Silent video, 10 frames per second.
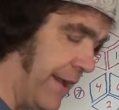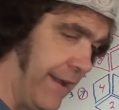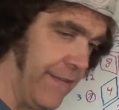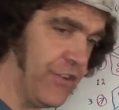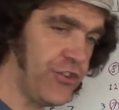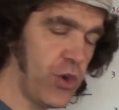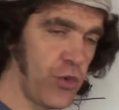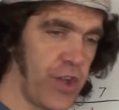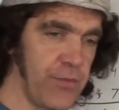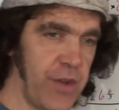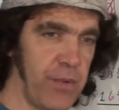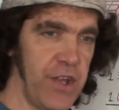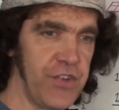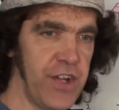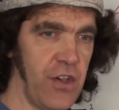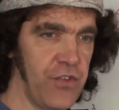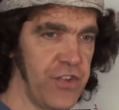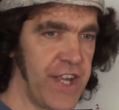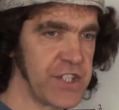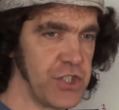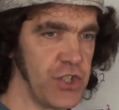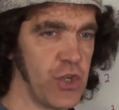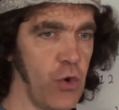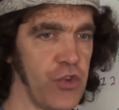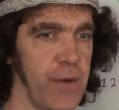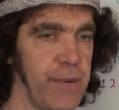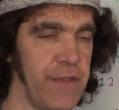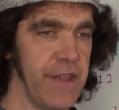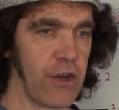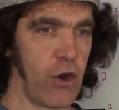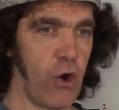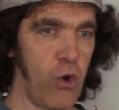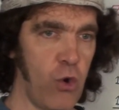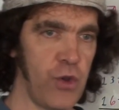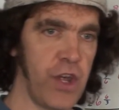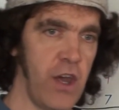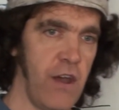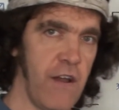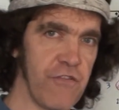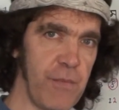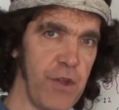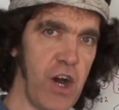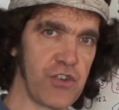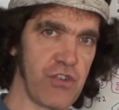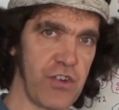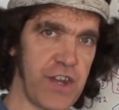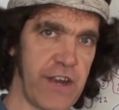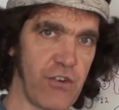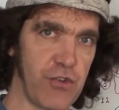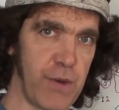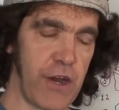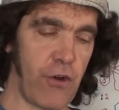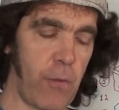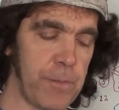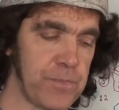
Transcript: and this shows up someplace else. This actually shows up in the code from the Ocelon Tarot Spiral.